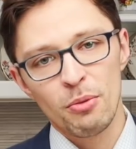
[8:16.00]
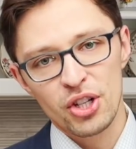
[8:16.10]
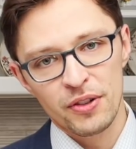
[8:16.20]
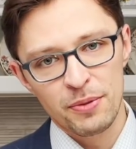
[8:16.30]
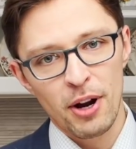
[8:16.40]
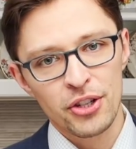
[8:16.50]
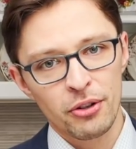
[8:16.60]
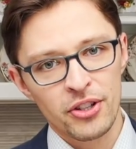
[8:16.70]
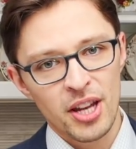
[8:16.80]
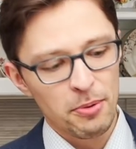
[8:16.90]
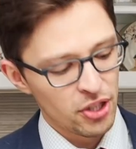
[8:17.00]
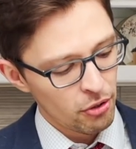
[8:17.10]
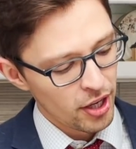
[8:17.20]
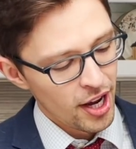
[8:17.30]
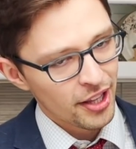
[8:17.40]
much for sponsoring this
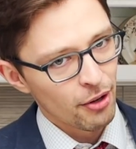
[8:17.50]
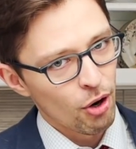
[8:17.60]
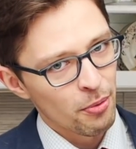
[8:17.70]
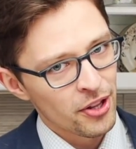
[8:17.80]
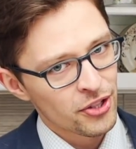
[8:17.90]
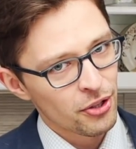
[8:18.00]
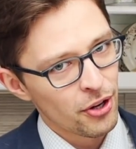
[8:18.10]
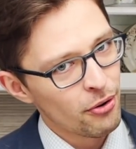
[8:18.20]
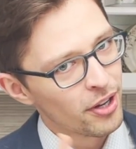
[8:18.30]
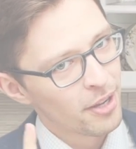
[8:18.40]
episode. Now, Roman in the studio,